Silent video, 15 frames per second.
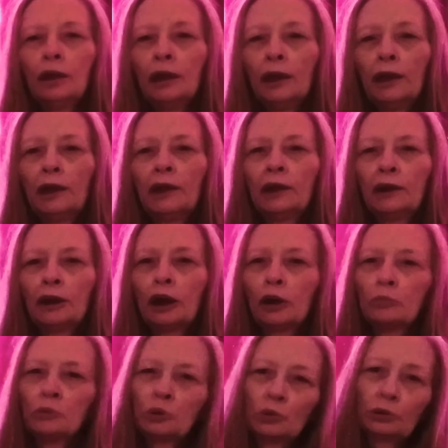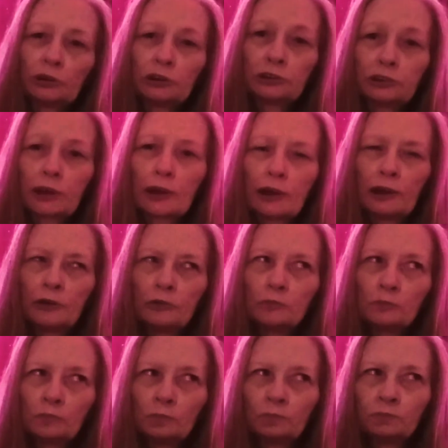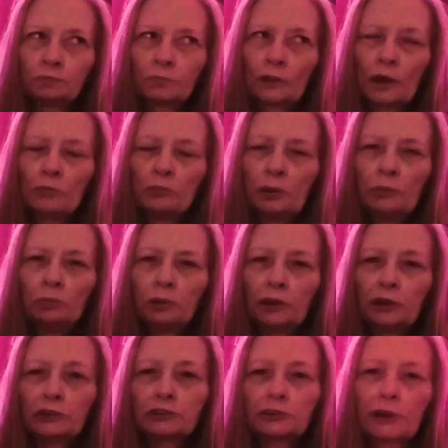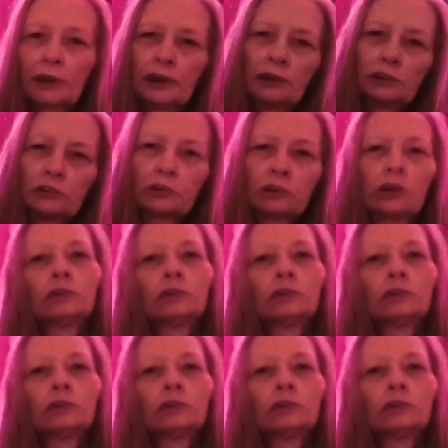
And I'm going to say, be blessed and